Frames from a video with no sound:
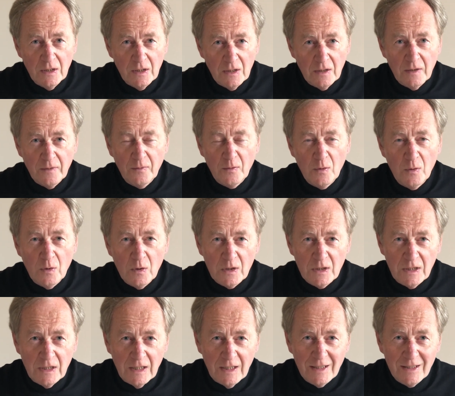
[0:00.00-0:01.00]
And of
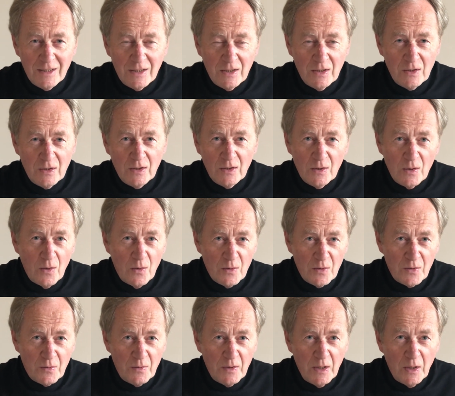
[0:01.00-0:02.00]
course, the answer to all
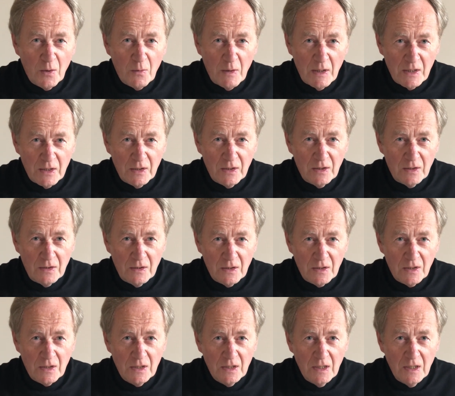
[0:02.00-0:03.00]
three
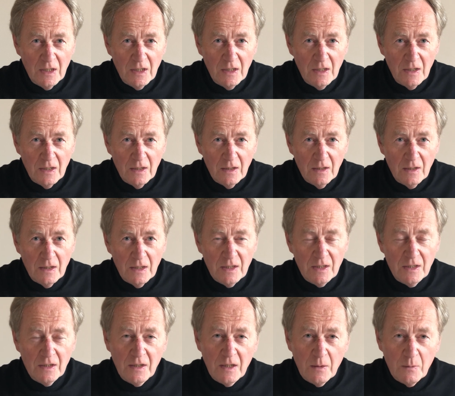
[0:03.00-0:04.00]
questions is
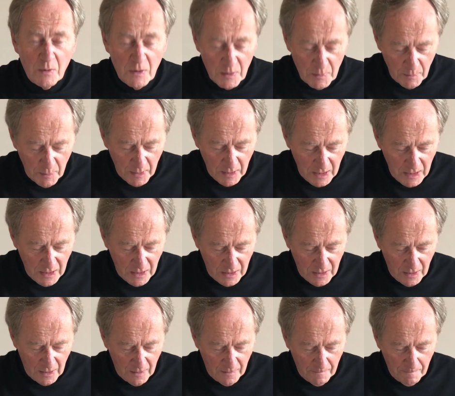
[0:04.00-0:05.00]
that it was
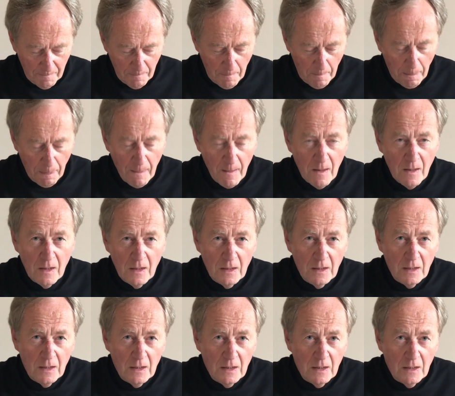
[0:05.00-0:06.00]
Peter.
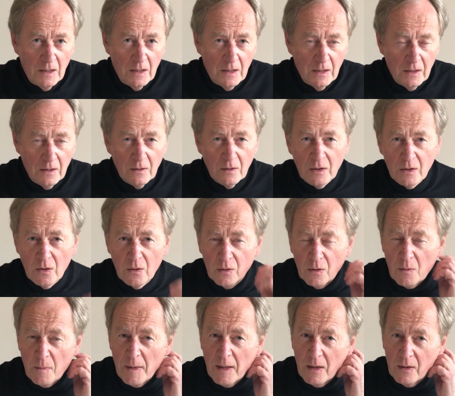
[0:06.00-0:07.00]
You know, I don't
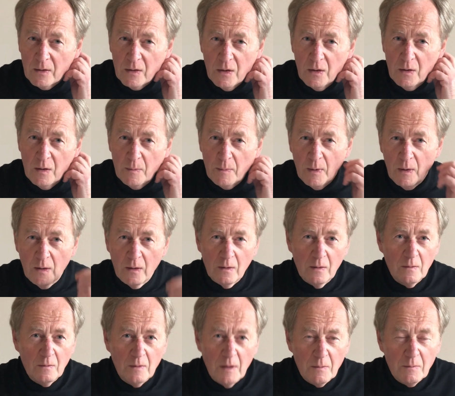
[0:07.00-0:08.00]
know about you, but
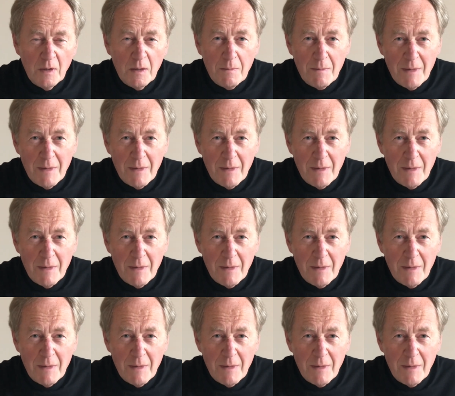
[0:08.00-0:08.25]
when we